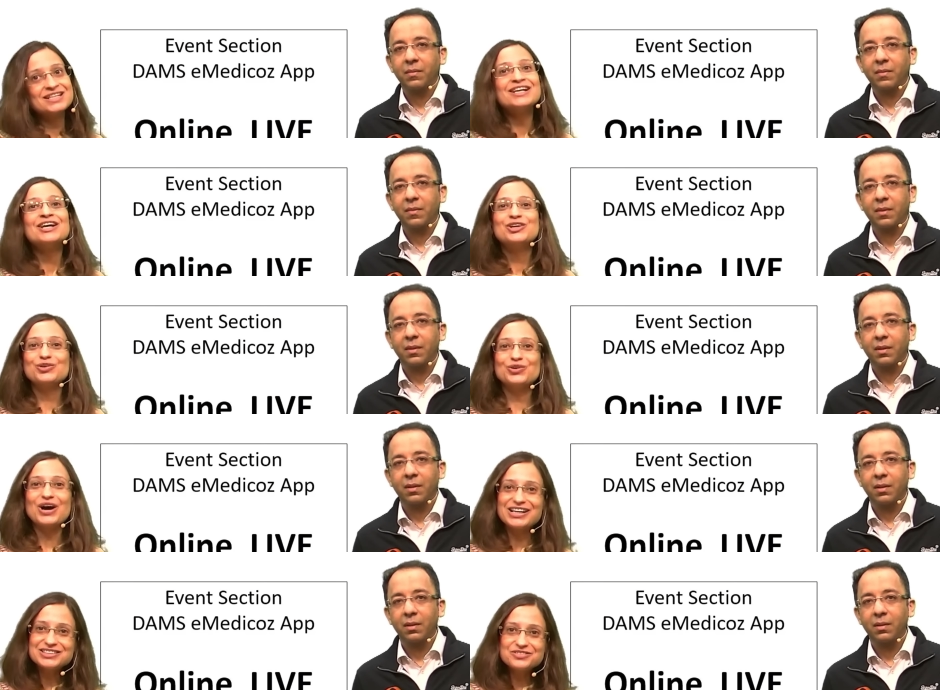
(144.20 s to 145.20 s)
Speaker 1: you know, under
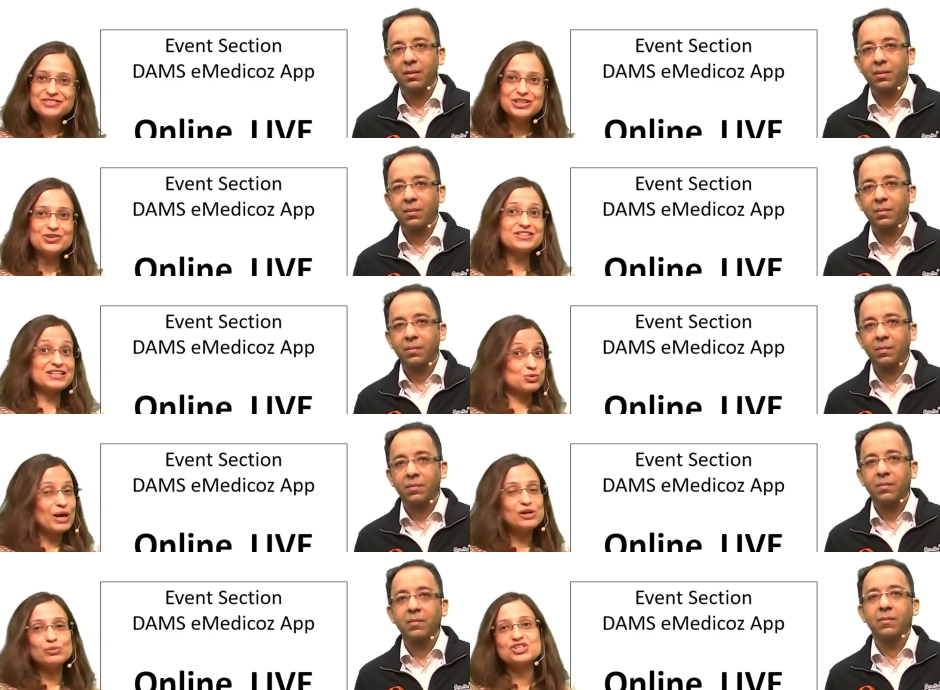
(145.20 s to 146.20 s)
the videos as well,
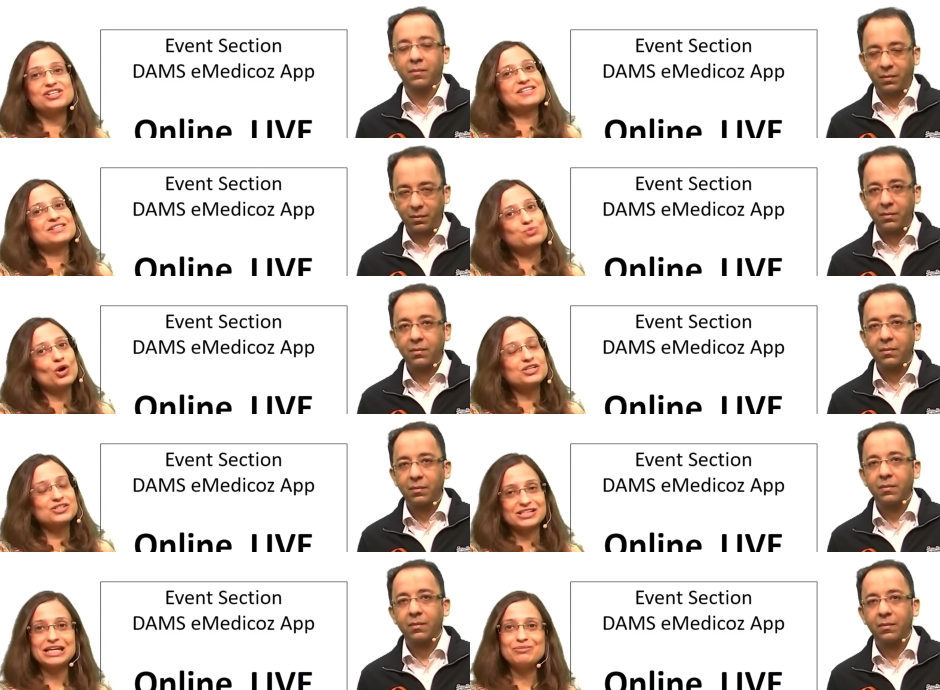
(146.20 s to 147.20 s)
which is what
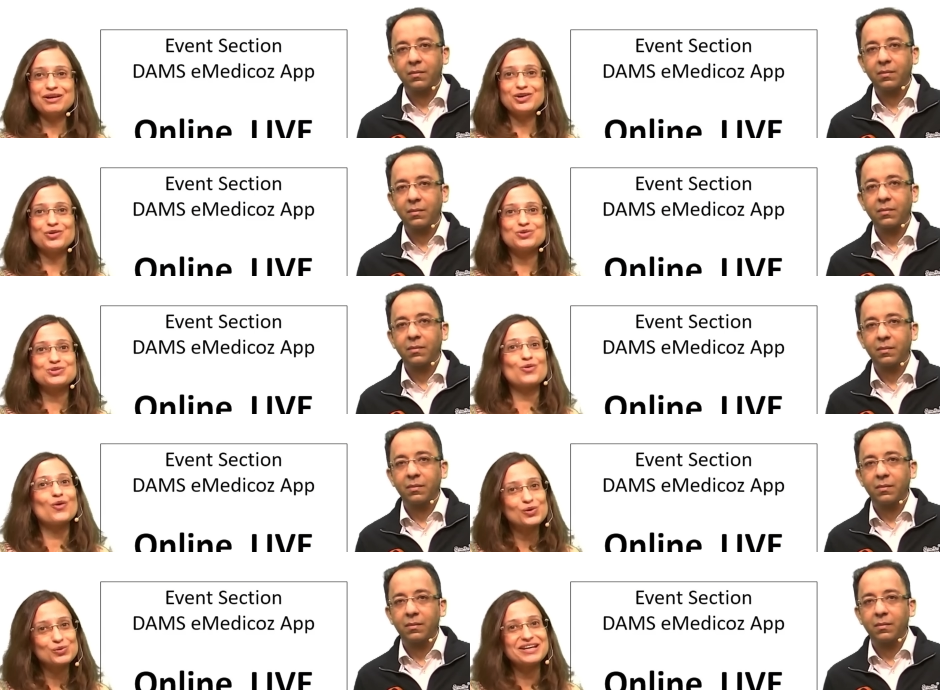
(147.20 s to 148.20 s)
eMedicoz
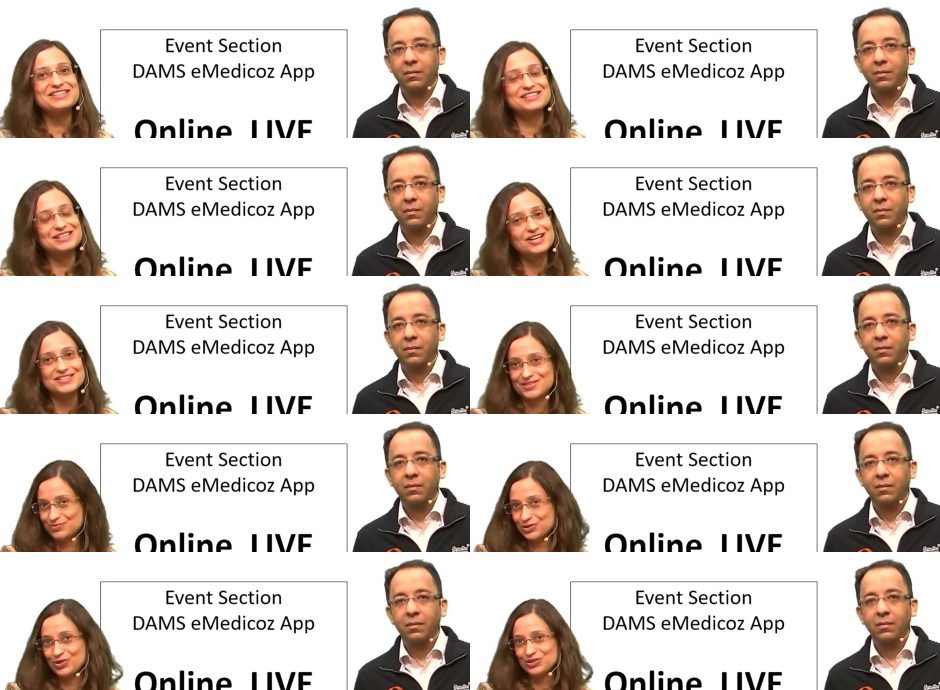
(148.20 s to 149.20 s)
always does for
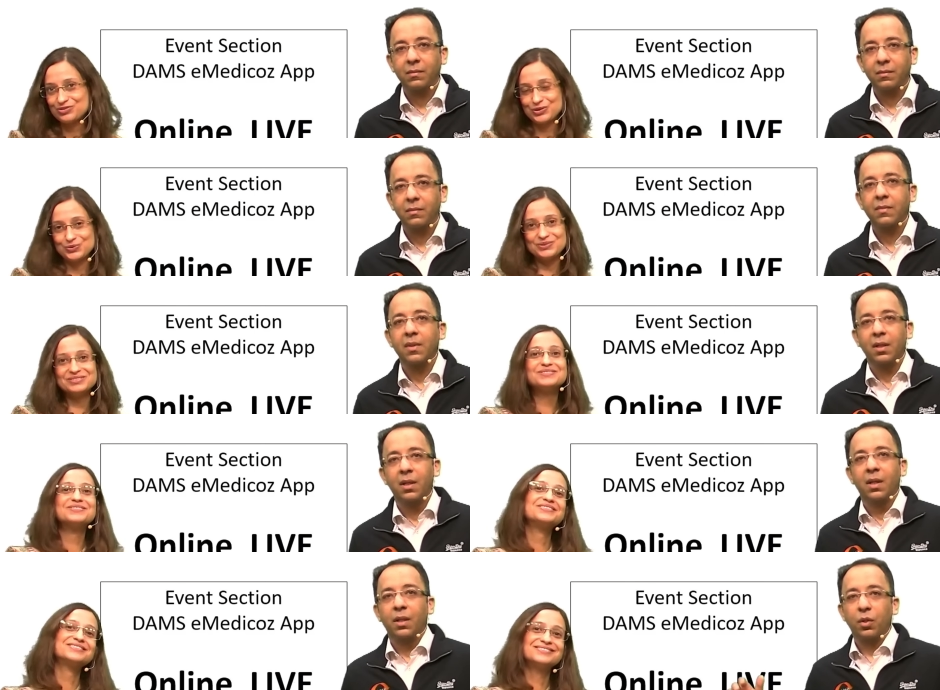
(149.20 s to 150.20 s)
all of you.
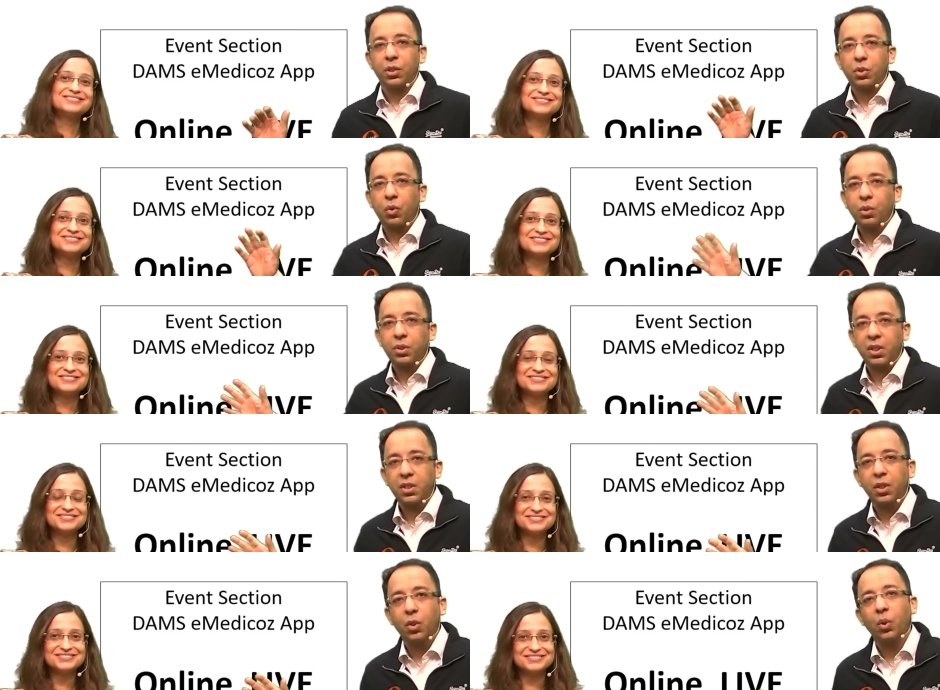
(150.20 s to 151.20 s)
Speaker 2: Now this course is
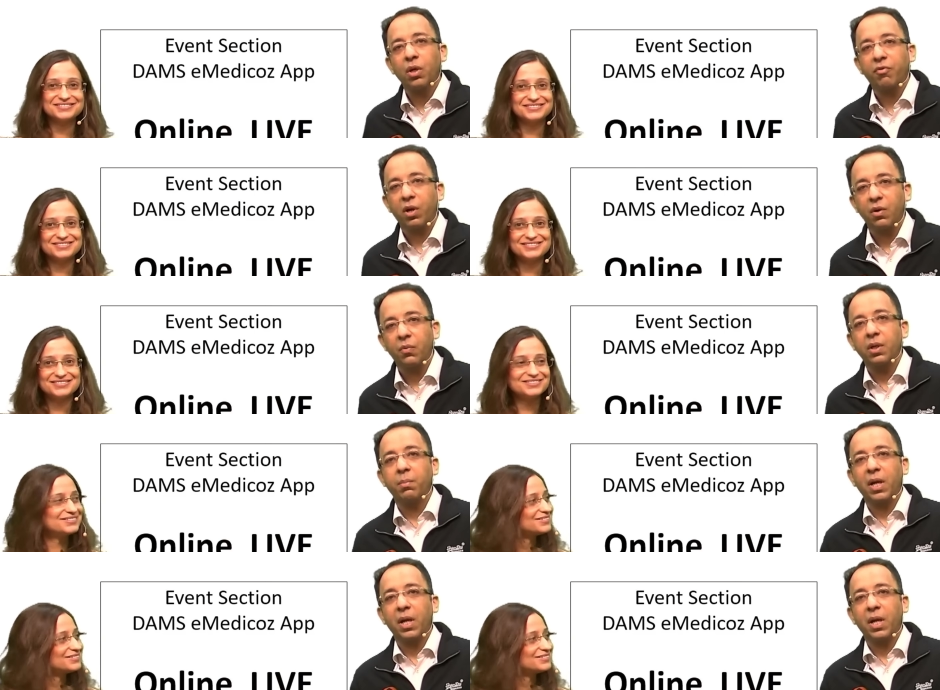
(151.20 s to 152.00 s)
included for our Back to